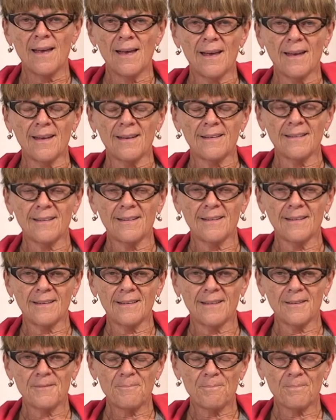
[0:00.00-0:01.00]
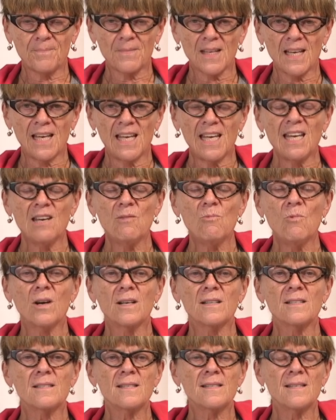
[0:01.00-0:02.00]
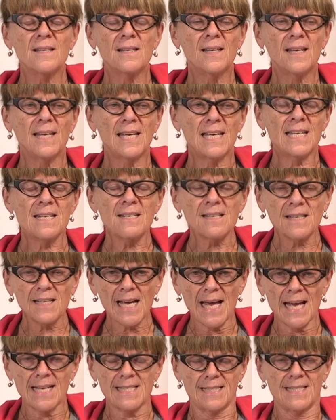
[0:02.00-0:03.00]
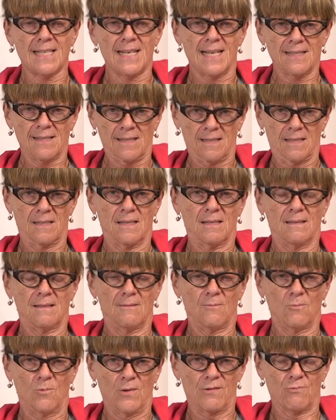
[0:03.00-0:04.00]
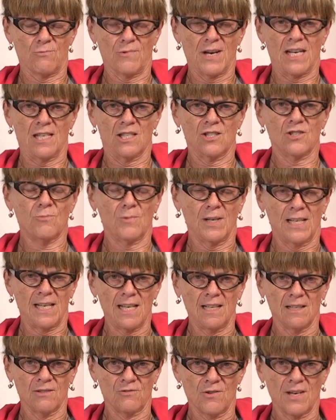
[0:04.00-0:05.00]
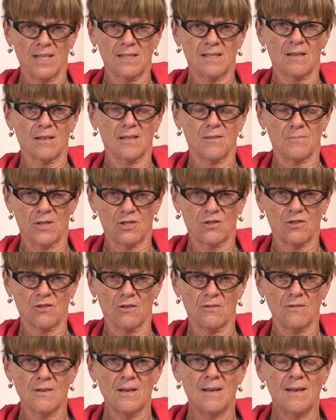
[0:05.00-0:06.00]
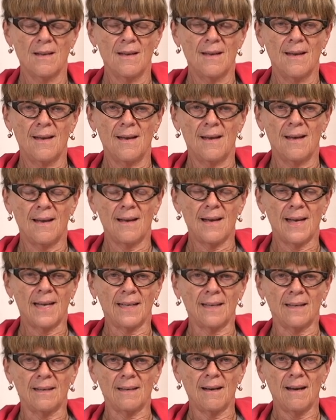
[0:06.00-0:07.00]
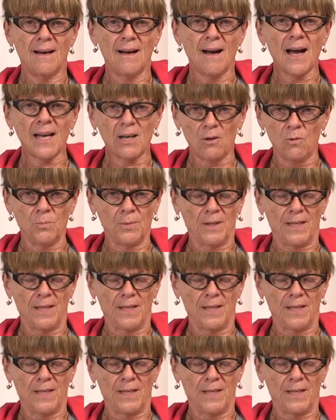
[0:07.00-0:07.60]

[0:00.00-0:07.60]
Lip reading: And he was incandescent with rage when he addressed the commissioner. And I don't